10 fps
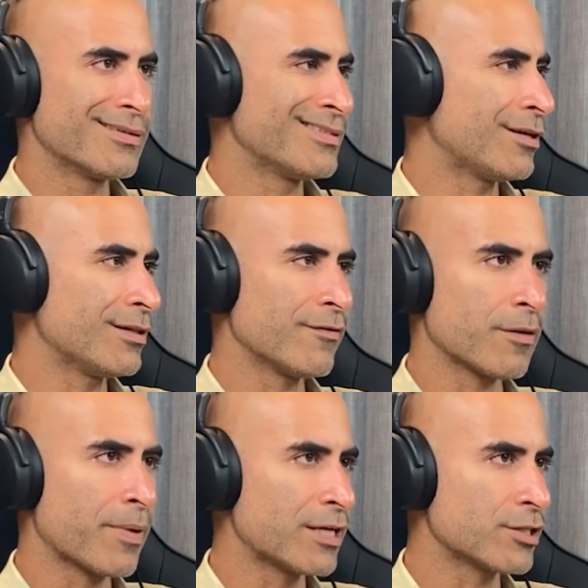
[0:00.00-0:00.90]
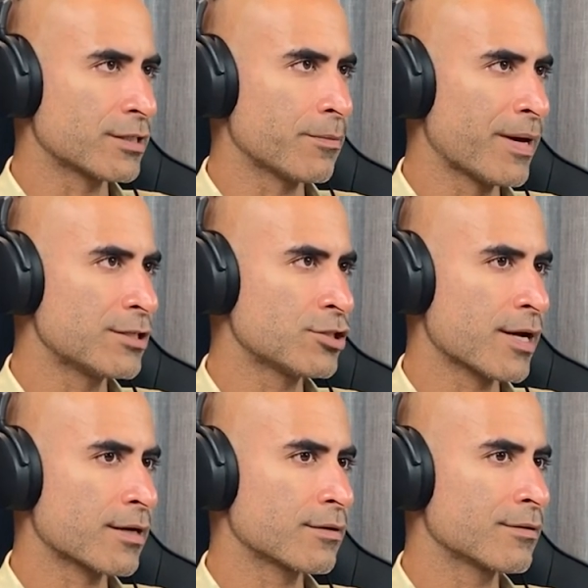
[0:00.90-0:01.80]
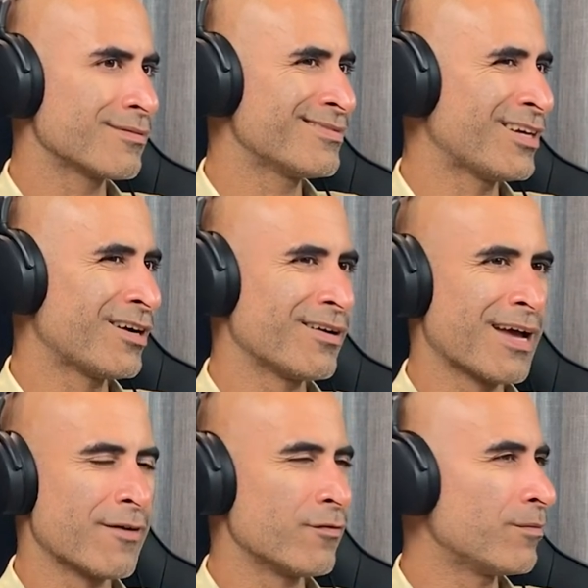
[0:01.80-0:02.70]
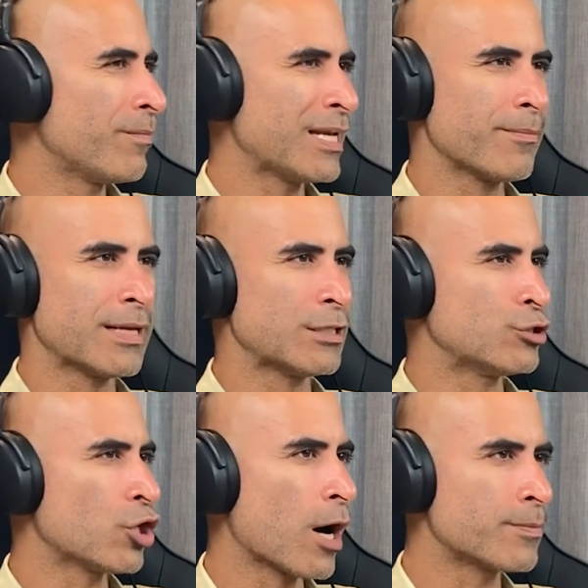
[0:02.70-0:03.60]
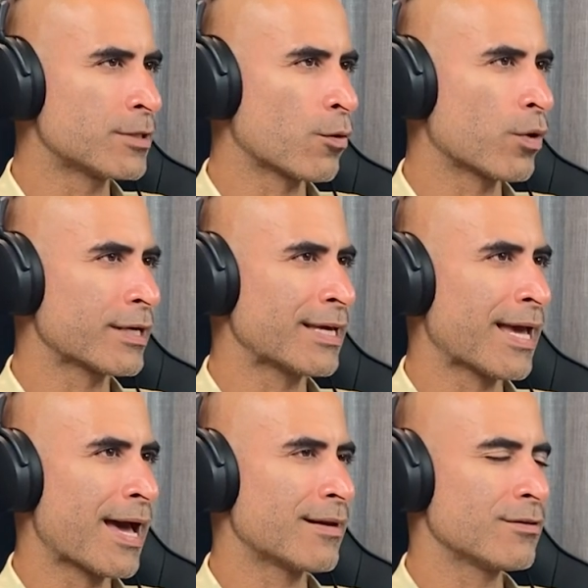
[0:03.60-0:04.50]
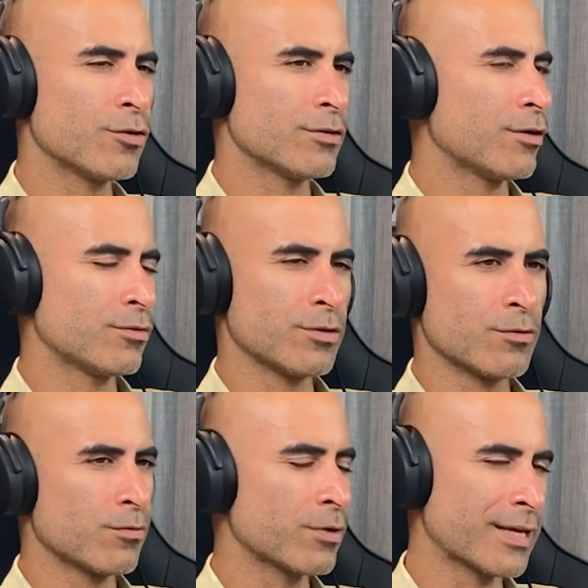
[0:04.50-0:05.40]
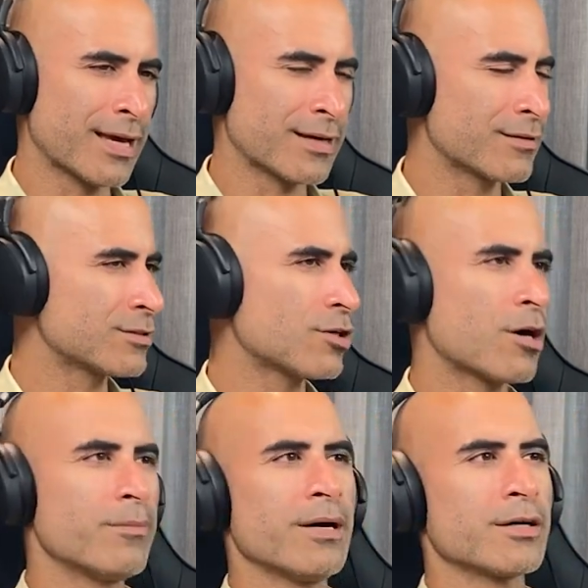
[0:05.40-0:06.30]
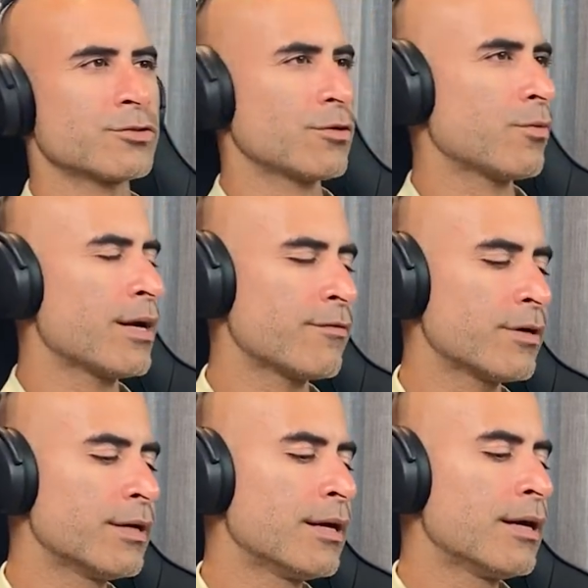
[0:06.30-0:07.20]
They're living paycheck to paycheck. They have many, many jobs they're working at. You know, they're they're working at Starbucks or whatever,